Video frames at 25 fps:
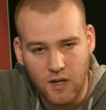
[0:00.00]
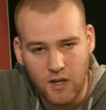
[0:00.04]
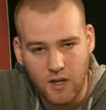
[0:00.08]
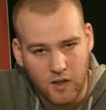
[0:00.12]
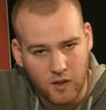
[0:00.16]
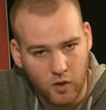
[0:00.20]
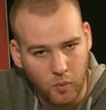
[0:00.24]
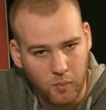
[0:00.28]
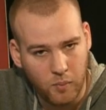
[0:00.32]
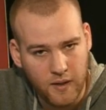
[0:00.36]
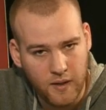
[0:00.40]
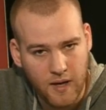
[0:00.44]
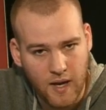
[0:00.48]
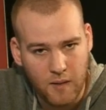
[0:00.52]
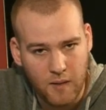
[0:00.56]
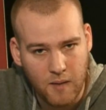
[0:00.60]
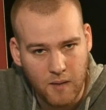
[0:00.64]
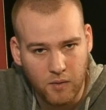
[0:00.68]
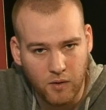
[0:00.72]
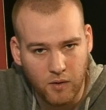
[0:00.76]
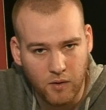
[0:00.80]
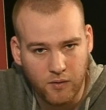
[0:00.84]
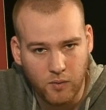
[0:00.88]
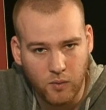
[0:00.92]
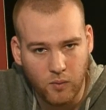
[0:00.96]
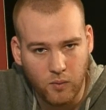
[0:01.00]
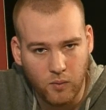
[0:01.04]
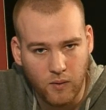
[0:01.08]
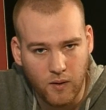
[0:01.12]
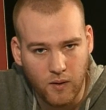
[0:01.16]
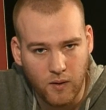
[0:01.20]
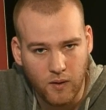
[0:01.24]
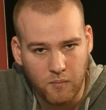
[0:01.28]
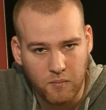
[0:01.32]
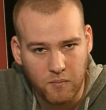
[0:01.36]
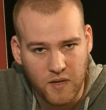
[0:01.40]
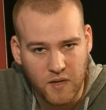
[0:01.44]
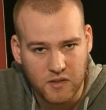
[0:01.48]
you'll be able
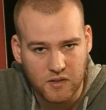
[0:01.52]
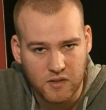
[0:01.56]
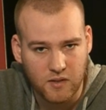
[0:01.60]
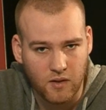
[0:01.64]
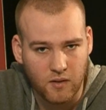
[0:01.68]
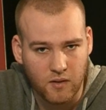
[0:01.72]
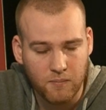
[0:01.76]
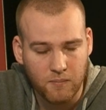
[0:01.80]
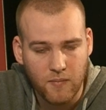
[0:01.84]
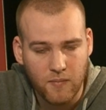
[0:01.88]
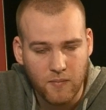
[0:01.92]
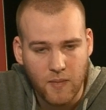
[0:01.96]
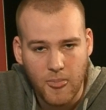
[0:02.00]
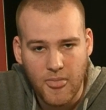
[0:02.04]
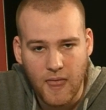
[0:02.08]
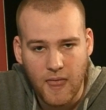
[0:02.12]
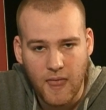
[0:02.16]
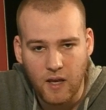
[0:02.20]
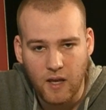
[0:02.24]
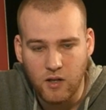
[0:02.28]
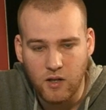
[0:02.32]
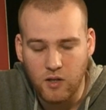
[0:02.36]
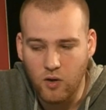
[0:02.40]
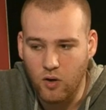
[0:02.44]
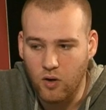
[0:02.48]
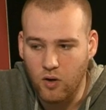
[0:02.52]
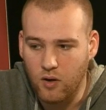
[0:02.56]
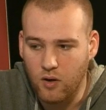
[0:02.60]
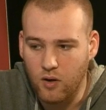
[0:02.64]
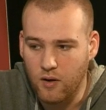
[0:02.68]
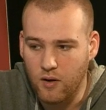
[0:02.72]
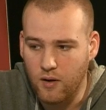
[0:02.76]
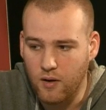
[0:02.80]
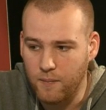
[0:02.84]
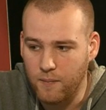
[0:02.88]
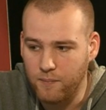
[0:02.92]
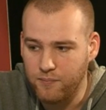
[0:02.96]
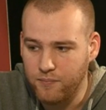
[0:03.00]
to master
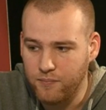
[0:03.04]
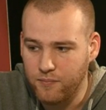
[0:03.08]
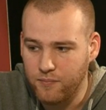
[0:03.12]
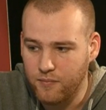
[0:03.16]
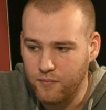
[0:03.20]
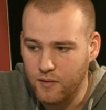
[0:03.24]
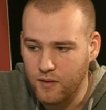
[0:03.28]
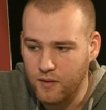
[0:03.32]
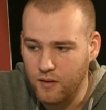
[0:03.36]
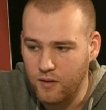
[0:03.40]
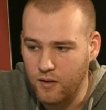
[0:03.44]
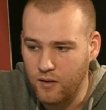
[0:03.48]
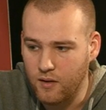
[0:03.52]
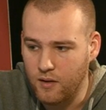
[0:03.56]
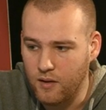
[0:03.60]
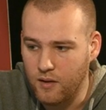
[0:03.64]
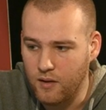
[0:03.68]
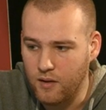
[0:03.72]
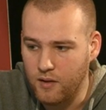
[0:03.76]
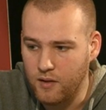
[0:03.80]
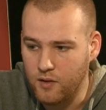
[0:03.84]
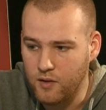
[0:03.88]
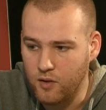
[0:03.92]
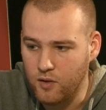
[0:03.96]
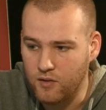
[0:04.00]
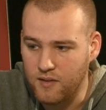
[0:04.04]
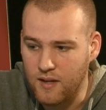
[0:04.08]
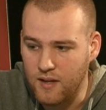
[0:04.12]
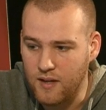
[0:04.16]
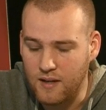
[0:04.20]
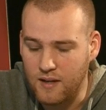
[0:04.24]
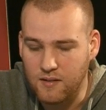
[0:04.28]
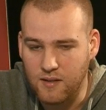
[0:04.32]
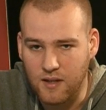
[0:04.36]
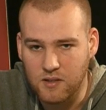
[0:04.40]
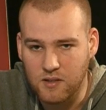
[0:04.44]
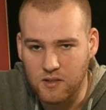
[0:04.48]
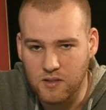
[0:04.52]
your
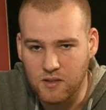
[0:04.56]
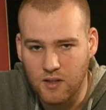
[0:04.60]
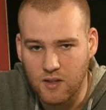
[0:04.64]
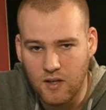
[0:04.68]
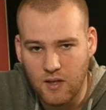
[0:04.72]
tactics,